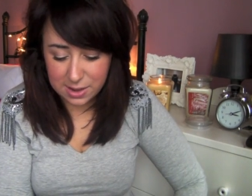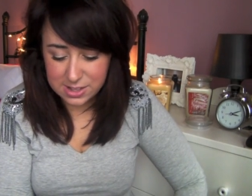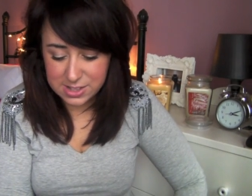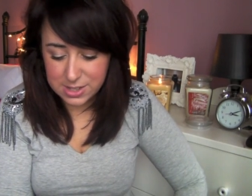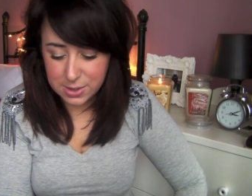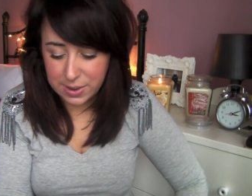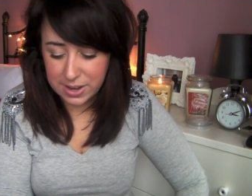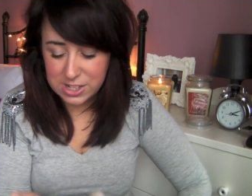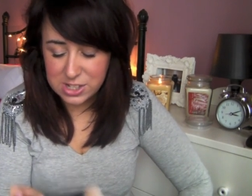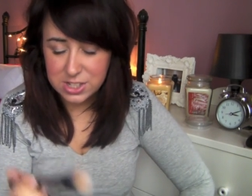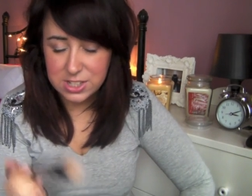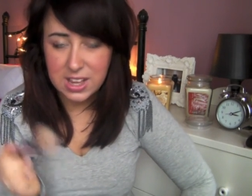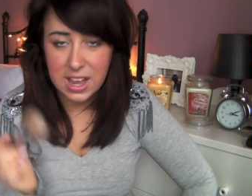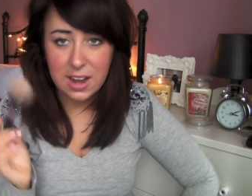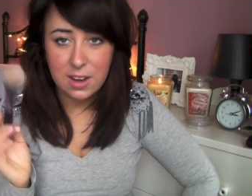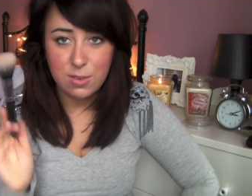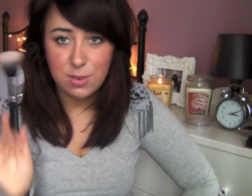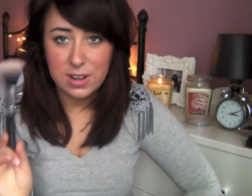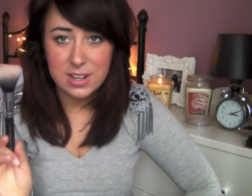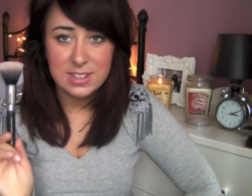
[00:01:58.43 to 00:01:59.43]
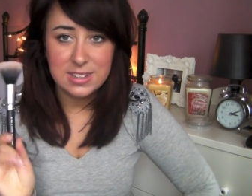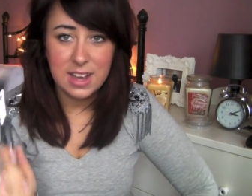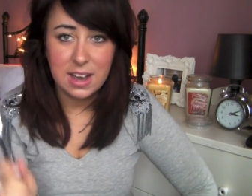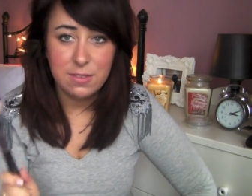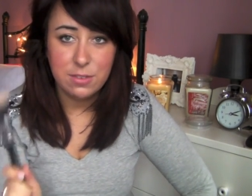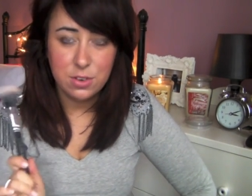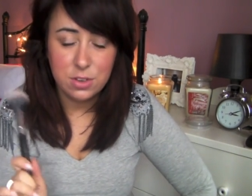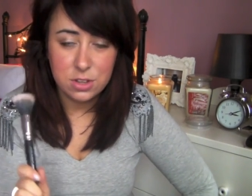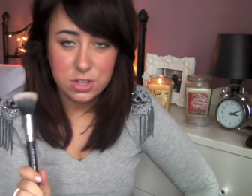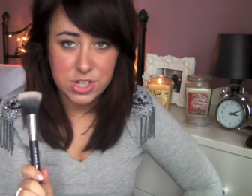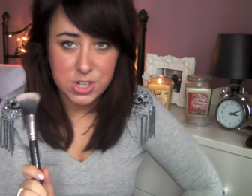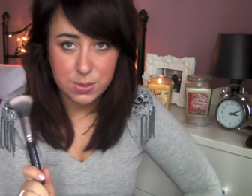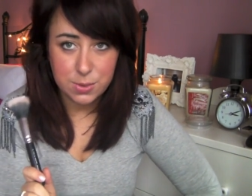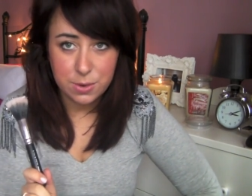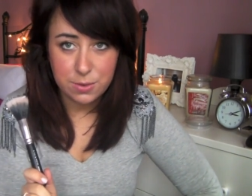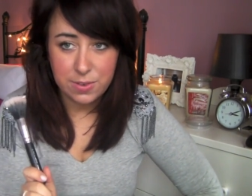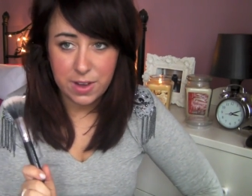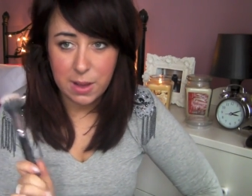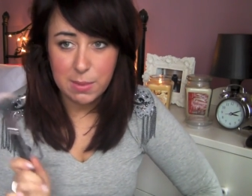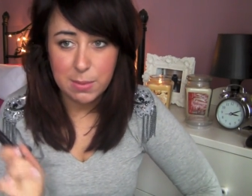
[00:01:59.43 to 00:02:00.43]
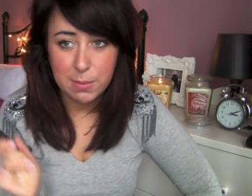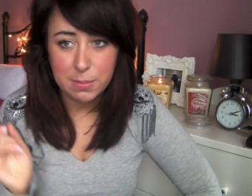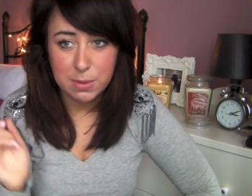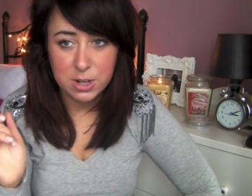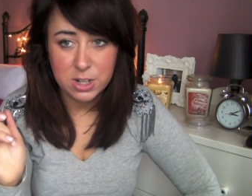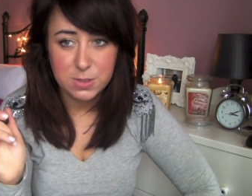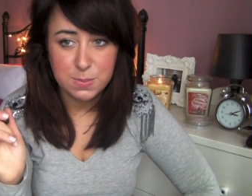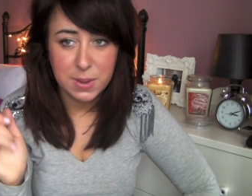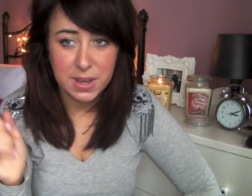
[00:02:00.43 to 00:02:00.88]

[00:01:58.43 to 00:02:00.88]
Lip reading: So I just kind of wanted to have another duo fibre brush